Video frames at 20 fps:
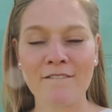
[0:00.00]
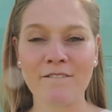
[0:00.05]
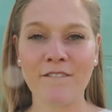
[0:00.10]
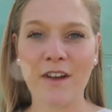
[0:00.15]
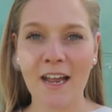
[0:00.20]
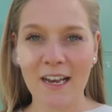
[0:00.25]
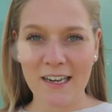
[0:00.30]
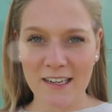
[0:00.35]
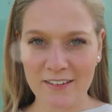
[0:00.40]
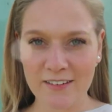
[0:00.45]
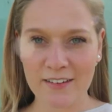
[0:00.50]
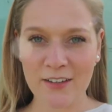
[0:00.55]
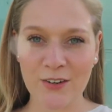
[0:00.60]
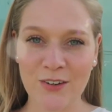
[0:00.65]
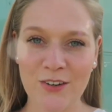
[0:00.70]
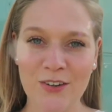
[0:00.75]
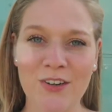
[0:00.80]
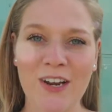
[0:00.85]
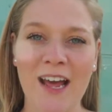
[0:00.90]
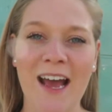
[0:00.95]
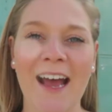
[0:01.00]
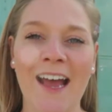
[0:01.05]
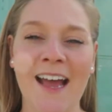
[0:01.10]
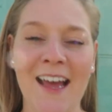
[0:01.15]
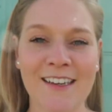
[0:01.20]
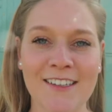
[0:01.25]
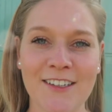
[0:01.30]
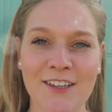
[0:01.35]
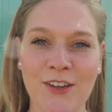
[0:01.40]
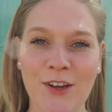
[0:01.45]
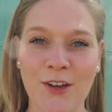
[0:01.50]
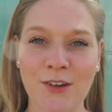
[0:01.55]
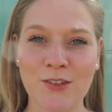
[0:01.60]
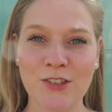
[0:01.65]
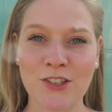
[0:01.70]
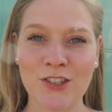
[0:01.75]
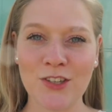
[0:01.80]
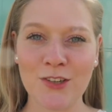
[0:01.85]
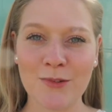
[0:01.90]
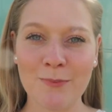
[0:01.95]
fairly soon and go
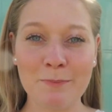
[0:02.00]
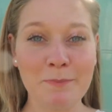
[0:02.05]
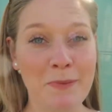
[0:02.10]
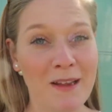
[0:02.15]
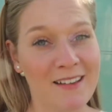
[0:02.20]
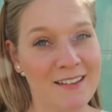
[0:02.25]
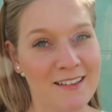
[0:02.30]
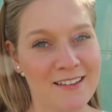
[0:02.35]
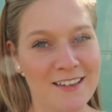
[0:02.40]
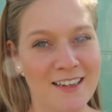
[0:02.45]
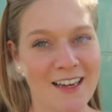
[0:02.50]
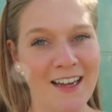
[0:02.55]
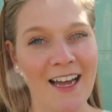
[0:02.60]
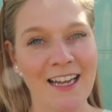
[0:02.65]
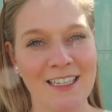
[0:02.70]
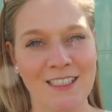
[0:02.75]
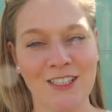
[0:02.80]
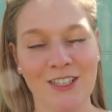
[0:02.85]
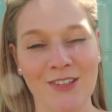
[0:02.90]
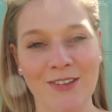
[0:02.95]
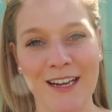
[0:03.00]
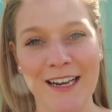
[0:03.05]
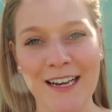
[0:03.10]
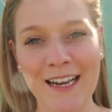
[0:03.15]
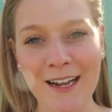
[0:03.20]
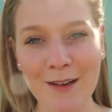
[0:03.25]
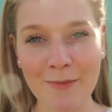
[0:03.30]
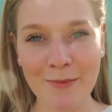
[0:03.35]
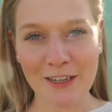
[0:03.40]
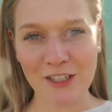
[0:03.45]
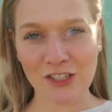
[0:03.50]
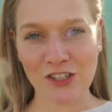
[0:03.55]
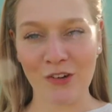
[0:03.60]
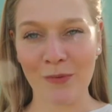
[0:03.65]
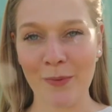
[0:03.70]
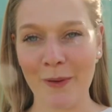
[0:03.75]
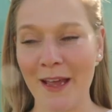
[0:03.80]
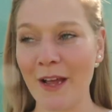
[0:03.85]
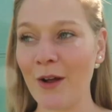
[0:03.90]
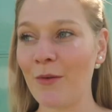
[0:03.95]
to Bicester and do a little bit of
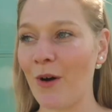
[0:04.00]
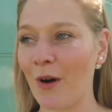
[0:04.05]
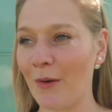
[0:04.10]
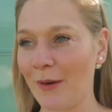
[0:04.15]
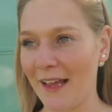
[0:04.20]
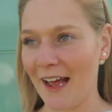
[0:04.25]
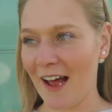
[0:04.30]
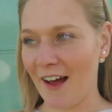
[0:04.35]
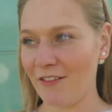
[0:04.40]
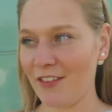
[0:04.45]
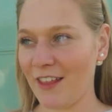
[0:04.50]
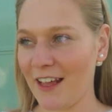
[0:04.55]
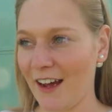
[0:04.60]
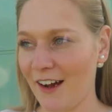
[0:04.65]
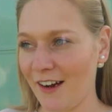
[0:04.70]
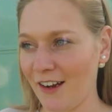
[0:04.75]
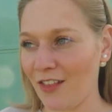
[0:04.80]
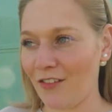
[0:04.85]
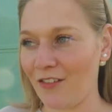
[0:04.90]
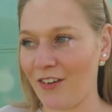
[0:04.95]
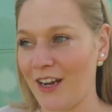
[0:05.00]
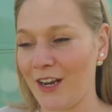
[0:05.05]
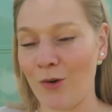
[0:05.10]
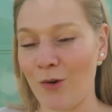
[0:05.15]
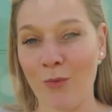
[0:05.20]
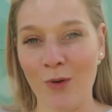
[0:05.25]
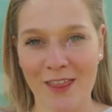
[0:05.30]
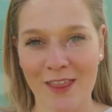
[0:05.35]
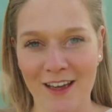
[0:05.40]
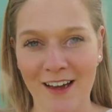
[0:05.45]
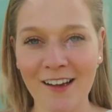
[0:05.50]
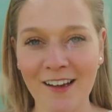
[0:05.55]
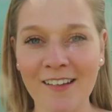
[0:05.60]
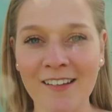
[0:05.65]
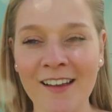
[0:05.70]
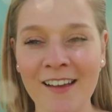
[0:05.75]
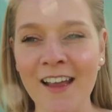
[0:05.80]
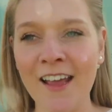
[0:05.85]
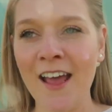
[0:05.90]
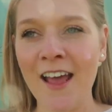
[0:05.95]
shopping while we have the O three with
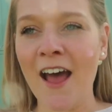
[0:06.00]
us,